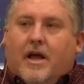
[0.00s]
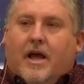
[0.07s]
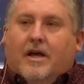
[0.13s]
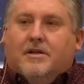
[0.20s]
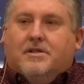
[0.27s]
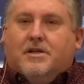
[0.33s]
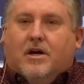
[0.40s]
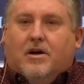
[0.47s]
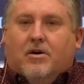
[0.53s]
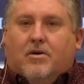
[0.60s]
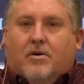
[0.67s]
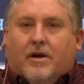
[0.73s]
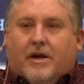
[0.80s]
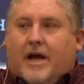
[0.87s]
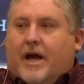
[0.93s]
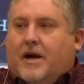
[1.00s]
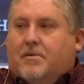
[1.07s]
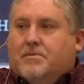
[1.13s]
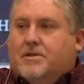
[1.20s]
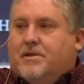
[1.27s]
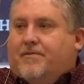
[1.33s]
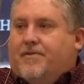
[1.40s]
And so, and
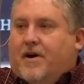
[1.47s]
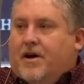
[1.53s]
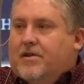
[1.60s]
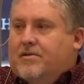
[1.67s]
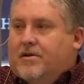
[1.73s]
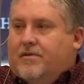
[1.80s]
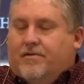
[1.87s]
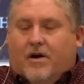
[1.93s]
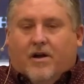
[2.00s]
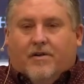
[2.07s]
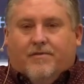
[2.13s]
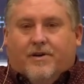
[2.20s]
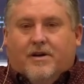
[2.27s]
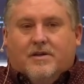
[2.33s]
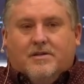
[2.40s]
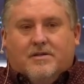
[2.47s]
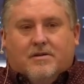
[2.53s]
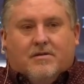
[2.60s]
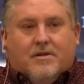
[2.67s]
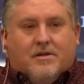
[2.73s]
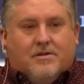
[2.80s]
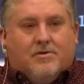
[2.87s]
Adam is the father of all of us,
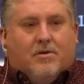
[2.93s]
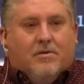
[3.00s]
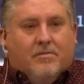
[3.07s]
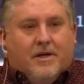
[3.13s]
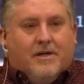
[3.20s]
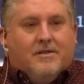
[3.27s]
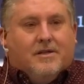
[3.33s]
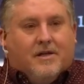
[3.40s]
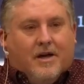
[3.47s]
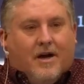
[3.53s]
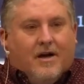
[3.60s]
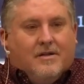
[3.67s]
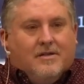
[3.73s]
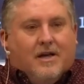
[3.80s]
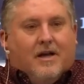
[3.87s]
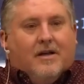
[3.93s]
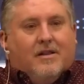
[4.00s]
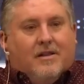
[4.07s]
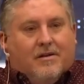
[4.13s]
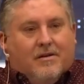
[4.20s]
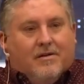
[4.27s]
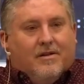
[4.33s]
so that sort of means that God's
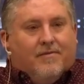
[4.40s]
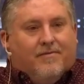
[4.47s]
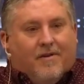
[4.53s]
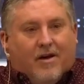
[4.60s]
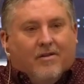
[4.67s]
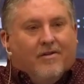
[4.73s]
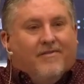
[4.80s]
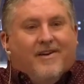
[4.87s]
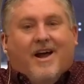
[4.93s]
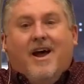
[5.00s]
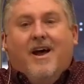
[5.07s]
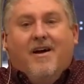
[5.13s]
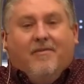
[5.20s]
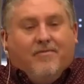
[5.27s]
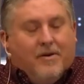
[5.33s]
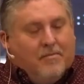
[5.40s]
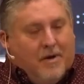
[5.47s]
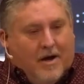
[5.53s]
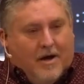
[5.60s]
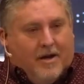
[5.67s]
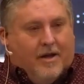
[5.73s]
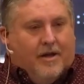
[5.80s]
like the, the father of
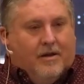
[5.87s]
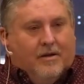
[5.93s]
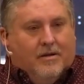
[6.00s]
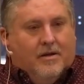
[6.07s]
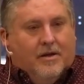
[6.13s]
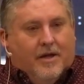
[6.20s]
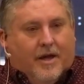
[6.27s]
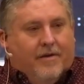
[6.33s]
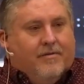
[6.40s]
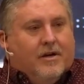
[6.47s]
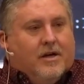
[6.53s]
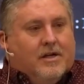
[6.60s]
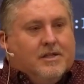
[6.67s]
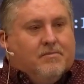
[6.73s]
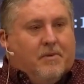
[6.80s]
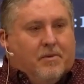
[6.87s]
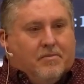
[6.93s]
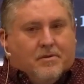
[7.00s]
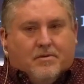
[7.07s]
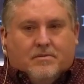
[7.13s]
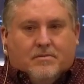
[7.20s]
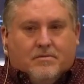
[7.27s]
everybody, even lost
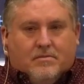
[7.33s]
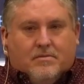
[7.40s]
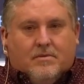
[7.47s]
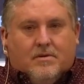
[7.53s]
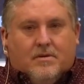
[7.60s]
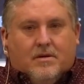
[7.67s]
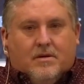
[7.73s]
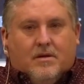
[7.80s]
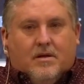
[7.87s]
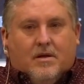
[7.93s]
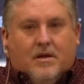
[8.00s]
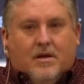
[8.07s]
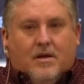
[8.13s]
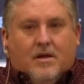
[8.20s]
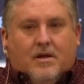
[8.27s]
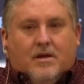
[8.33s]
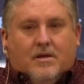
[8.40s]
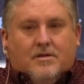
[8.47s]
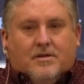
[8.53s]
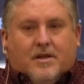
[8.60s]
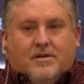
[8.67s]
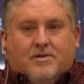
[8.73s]
people.
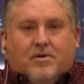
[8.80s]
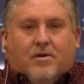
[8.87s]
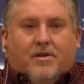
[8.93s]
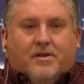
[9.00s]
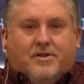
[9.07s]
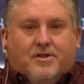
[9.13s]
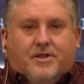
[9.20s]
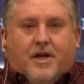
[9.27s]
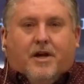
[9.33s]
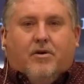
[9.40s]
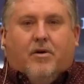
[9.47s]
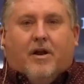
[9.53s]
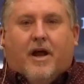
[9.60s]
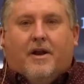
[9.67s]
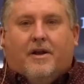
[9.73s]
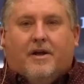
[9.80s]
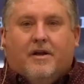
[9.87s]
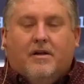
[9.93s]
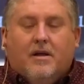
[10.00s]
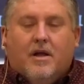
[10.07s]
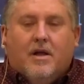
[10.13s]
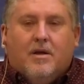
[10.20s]
So that's sort of this general
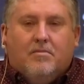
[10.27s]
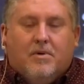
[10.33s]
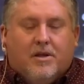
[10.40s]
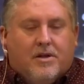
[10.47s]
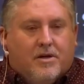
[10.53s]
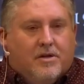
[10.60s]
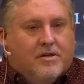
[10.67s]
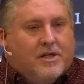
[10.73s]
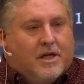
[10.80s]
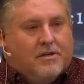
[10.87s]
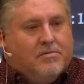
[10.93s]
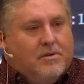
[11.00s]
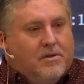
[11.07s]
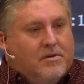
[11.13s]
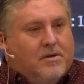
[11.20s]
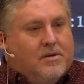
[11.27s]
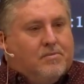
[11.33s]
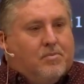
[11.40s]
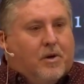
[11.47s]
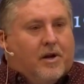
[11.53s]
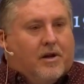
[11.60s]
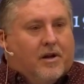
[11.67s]
idea. But the New Testament is
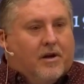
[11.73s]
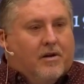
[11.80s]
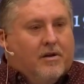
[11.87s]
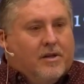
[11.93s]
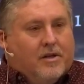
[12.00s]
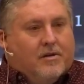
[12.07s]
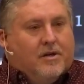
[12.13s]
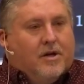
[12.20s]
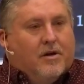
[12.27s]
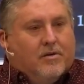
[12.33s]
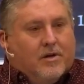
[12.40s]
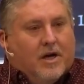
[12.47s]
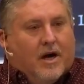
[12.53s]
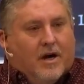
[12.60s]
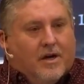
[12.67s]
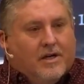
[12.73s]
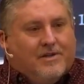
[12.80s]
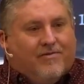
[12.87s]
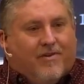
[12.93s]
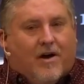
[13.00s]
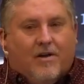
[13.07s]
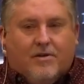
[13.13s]
pretty clear that, you know, God
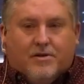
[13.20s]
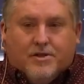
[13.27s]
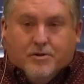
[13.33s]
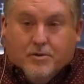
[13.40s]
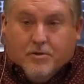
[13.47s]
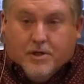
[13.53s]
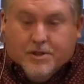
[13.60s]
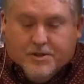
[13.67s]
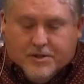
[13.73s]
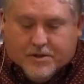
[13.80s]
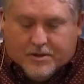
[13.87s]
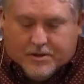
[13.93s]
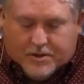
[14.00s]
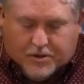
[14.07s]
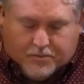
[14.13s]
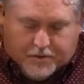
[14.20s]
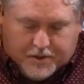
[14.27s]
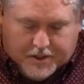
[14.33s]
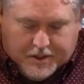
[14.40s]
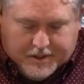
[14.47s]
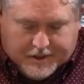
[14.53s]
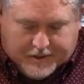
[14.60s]
is father to Christians. So
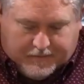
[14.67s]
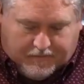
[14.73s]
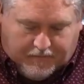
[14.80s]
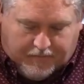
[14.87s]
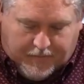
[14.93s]
which is it?